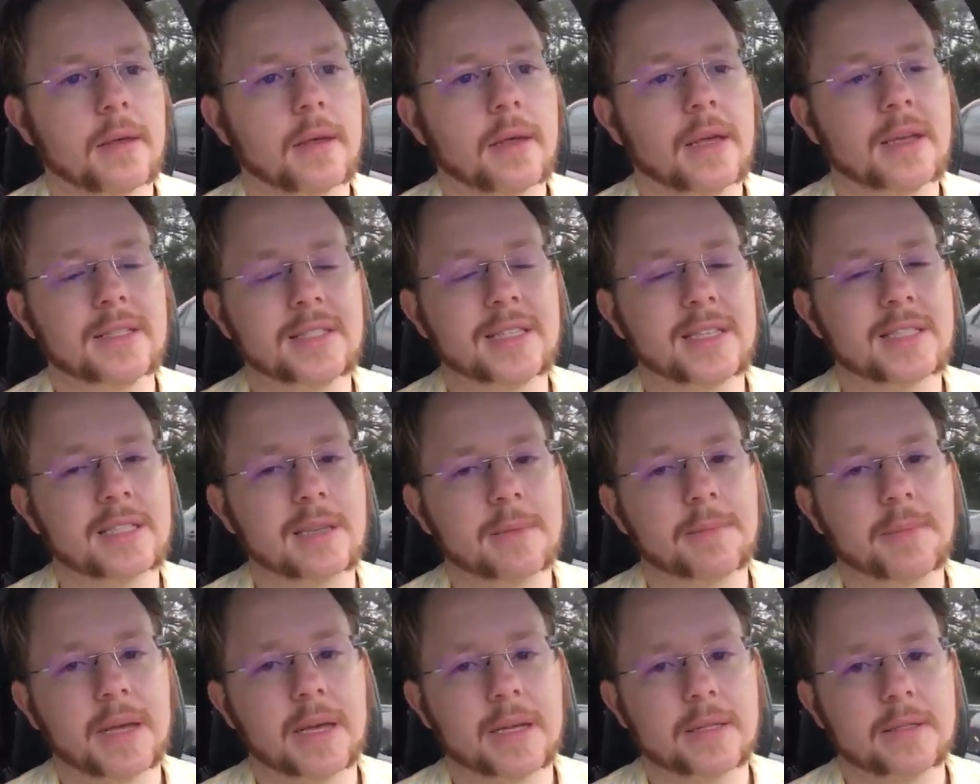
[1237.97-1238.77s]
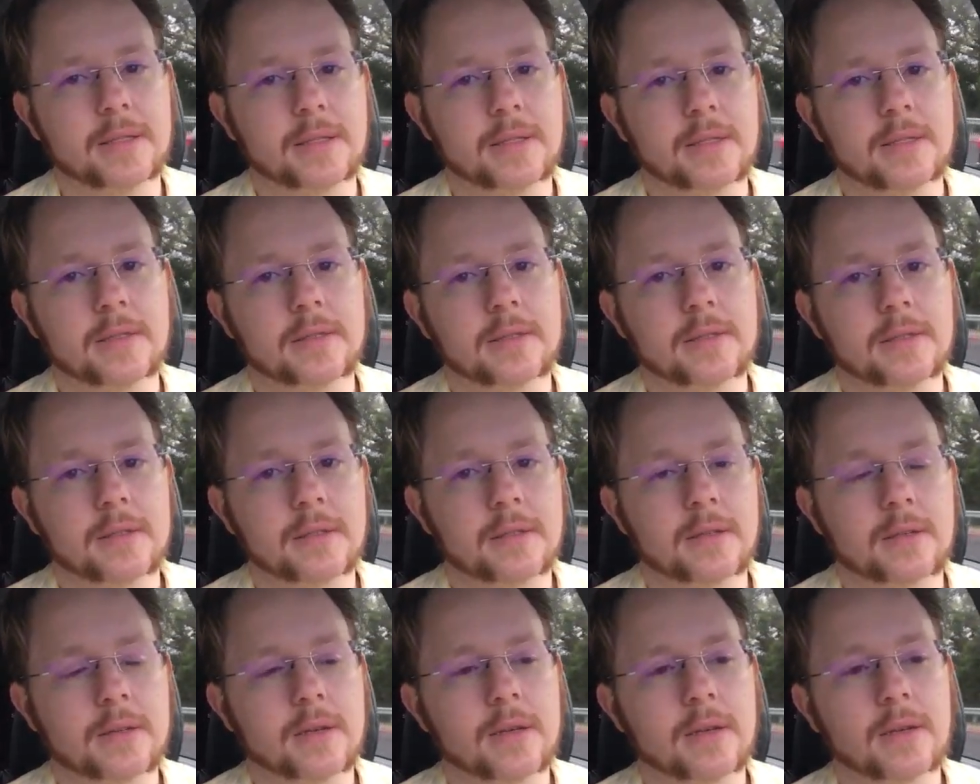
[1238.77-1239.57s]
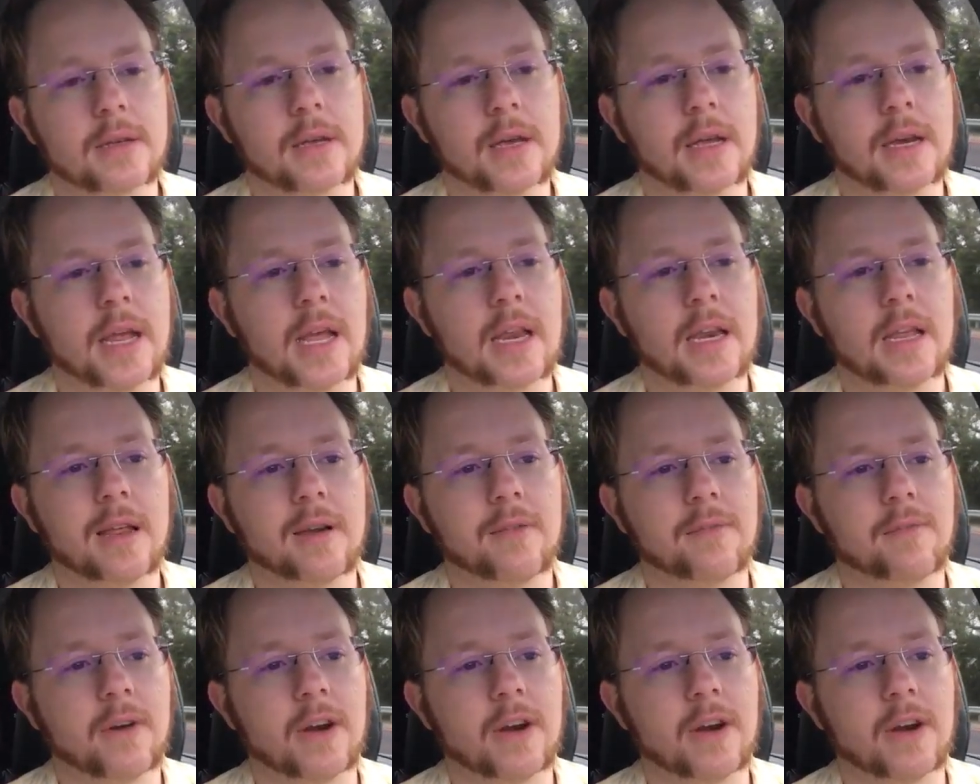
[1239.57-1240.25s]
It just depends. Canadian